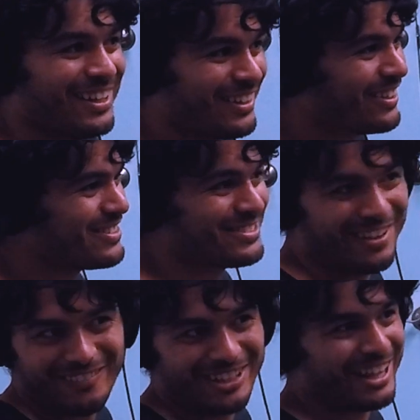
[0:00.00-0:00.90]
Because I
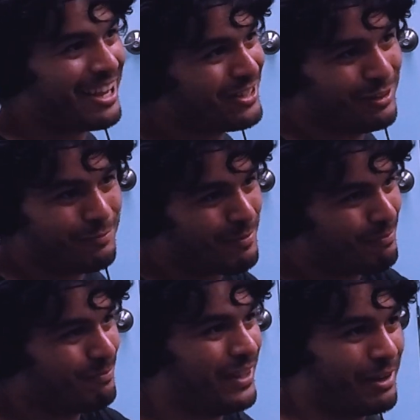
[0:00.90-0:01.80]
mean, that could have
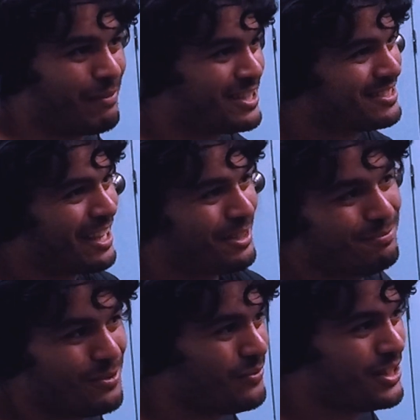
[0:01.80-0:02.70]
been like my second
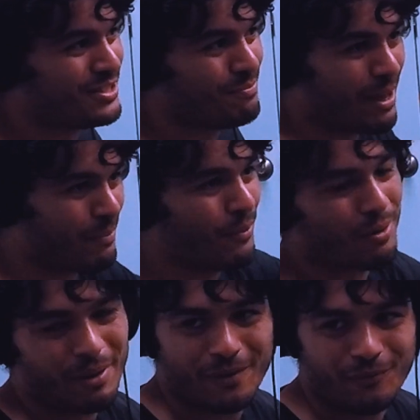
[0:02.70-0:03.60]
movie to make me want to
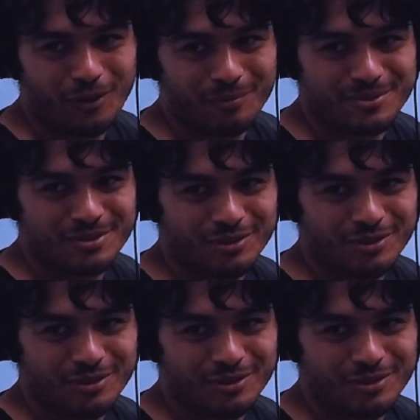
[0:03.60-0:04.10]
make films.